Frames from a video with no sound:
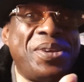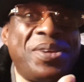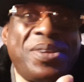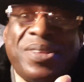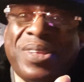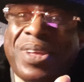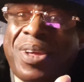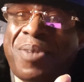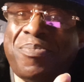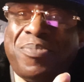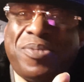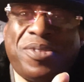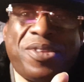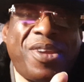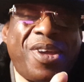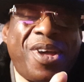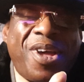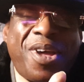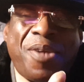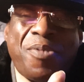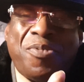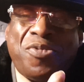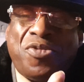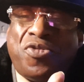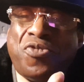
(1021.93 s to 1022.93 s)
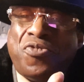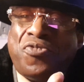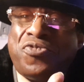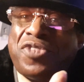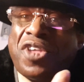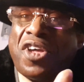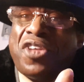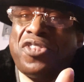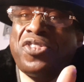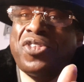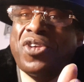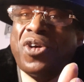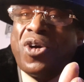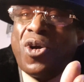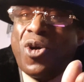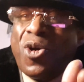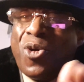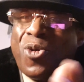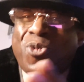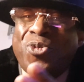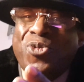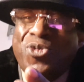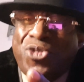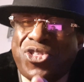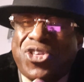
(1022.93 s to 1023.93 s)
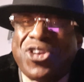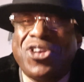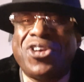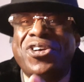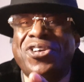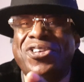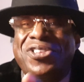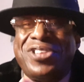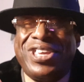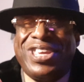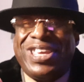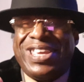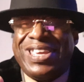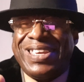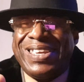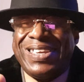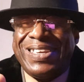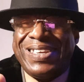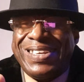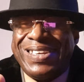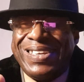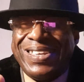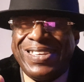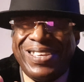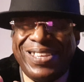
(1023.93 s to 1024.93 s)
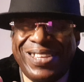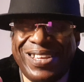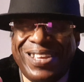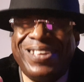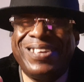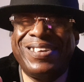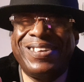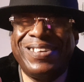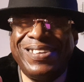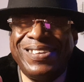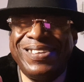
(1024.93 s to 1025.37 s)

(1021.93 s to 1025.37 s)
Sometimes you've done the whole journey, you know?